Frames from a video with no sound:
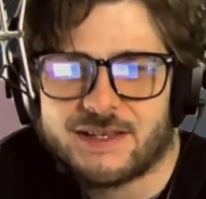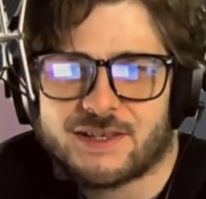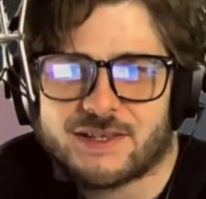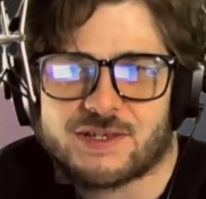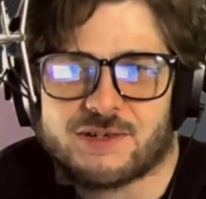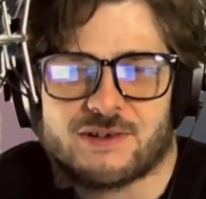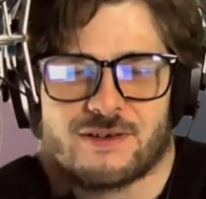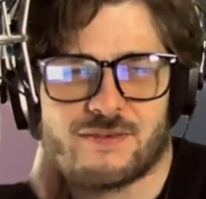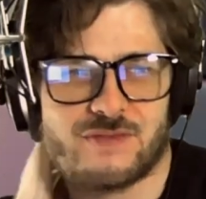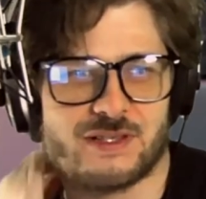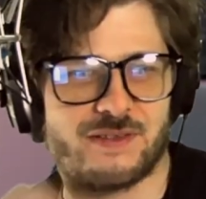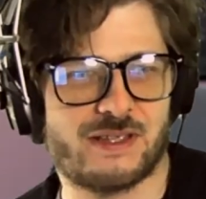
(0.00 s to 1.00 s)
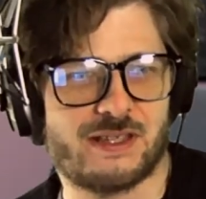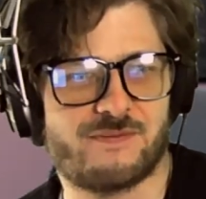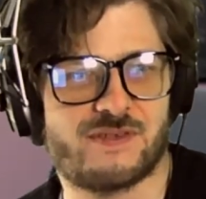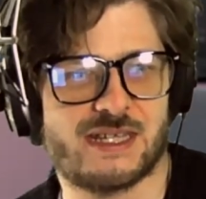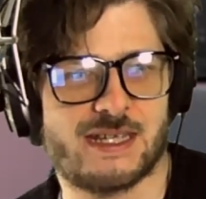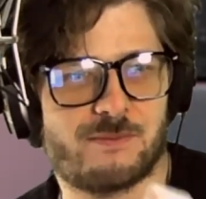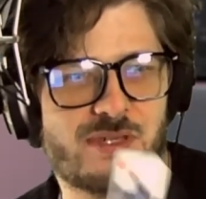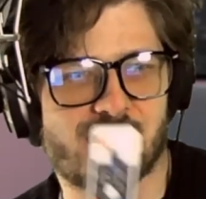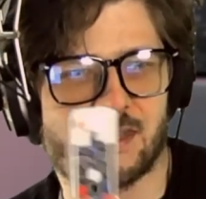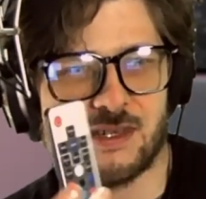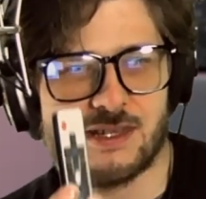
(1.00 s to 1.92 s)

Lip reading: So if you're looking for tips,